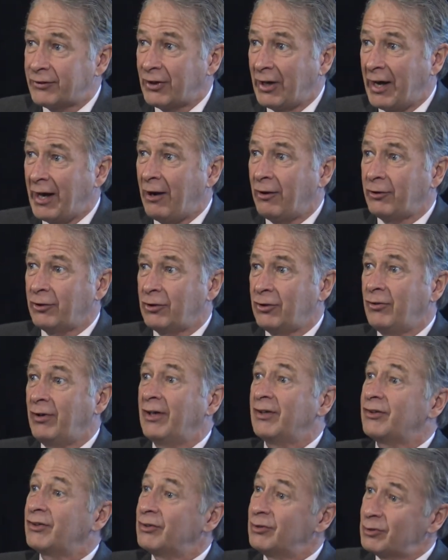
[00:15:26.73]
to how to
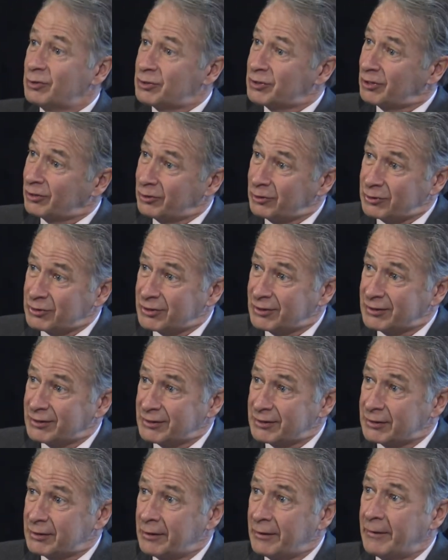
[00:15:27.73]
create the new
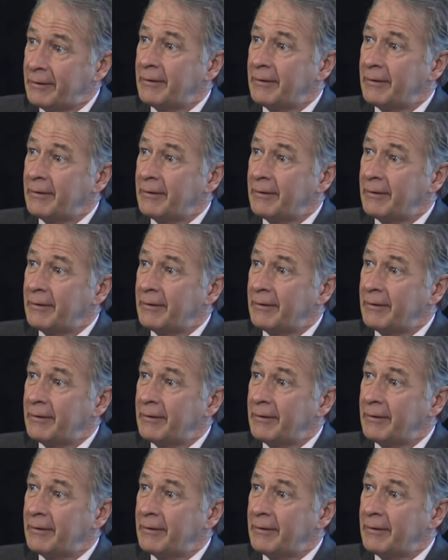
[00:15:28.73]
solutions.